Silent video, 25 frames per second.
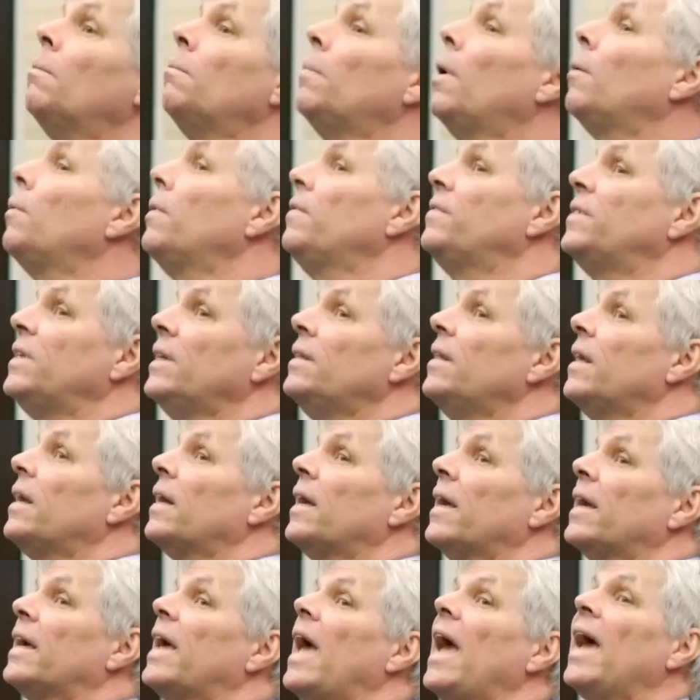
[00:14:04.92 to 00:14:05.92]
but we've seen that
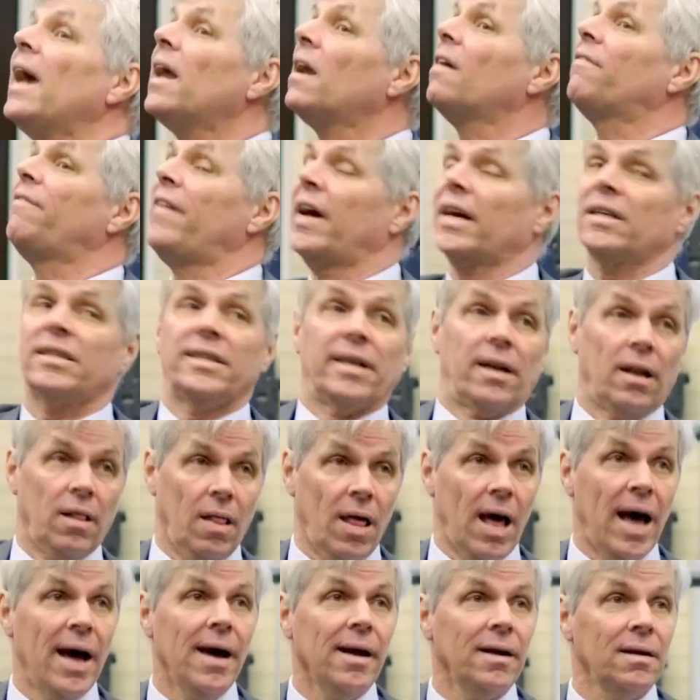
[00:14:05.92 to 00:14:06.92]
it can affect it a
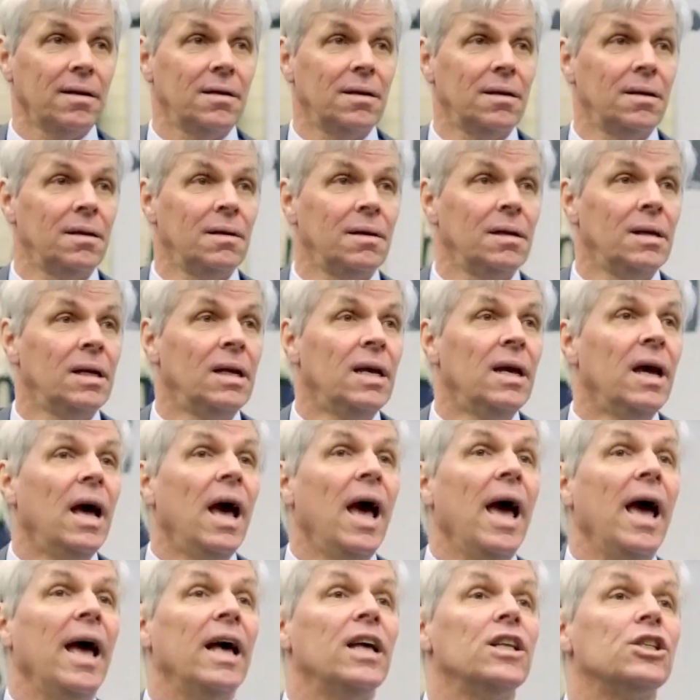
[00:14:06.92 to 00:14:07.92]
lot.
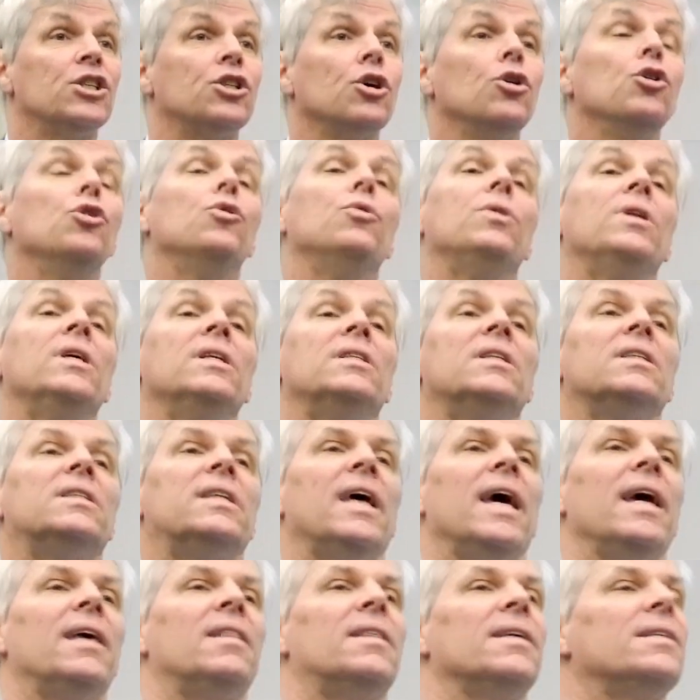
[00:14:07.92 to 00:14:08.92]
And so you need to
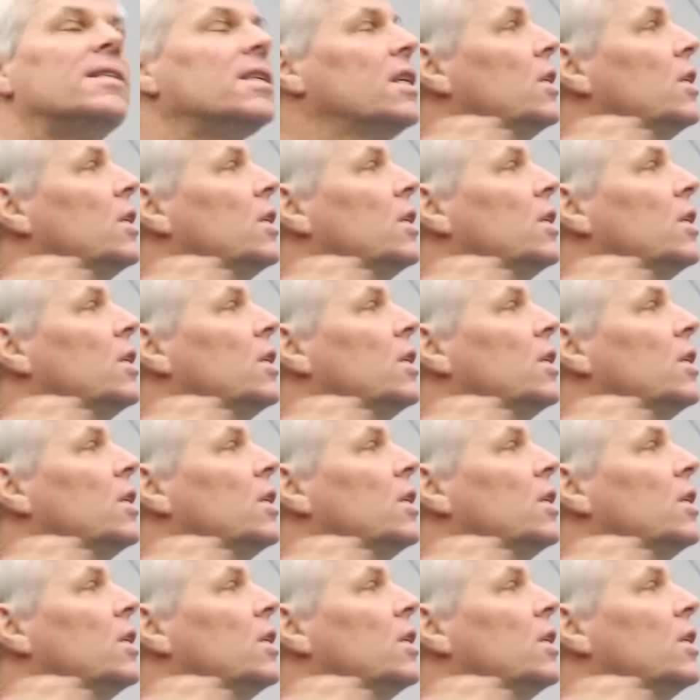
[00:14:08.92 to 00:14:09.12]
take this